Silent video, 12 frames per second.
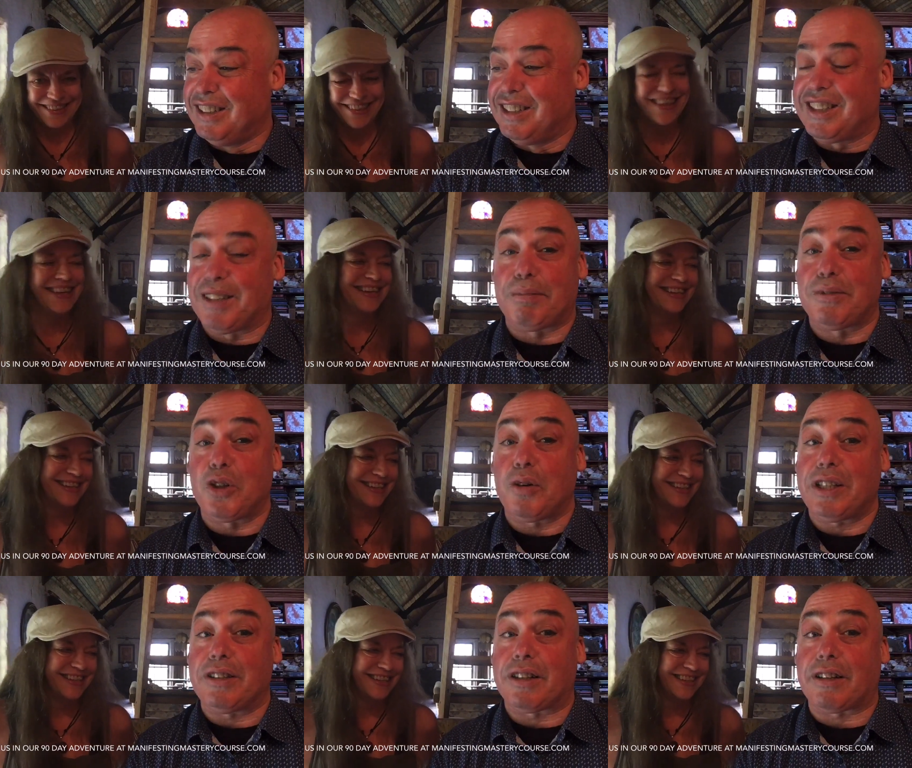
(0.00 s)
Speaker 1: yeah, don't
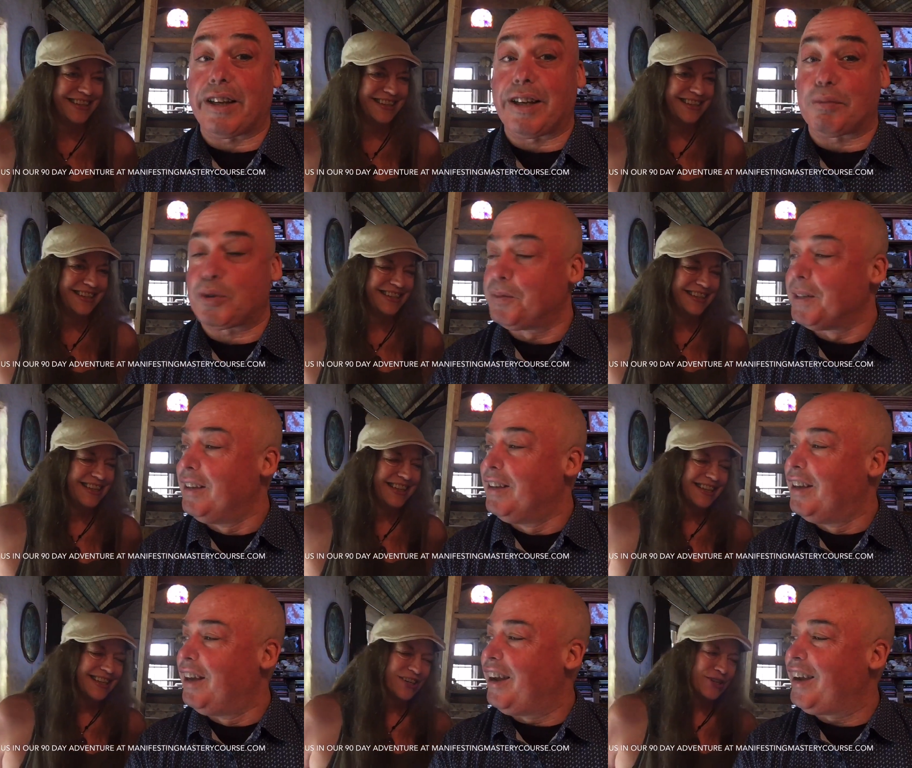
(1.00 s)
eat the clams.
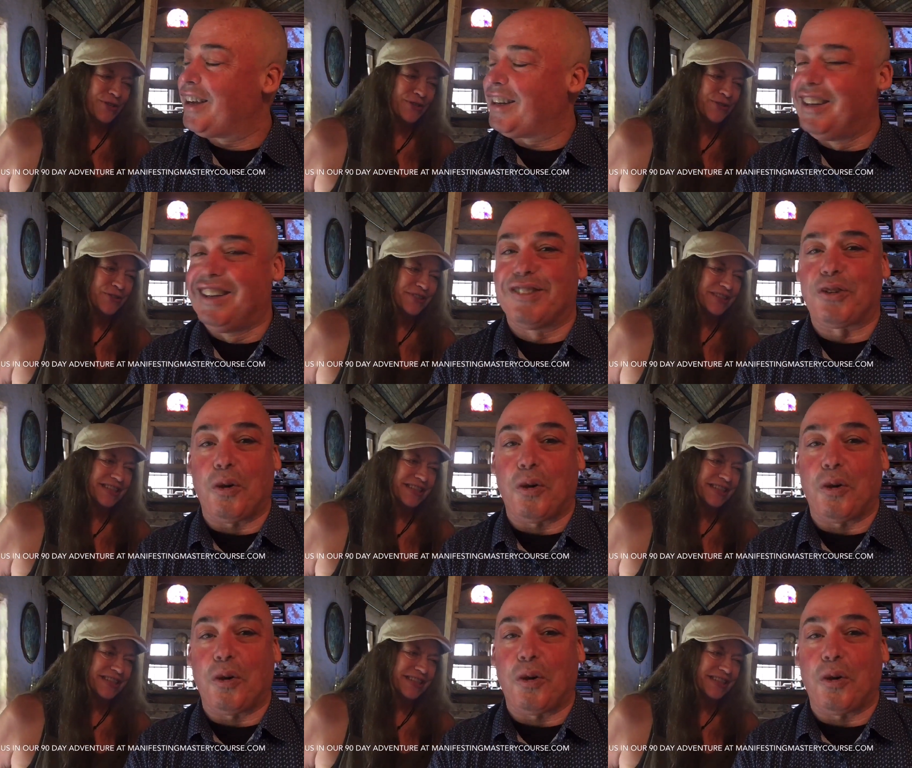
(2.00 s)
Uh, cool. Uh, so,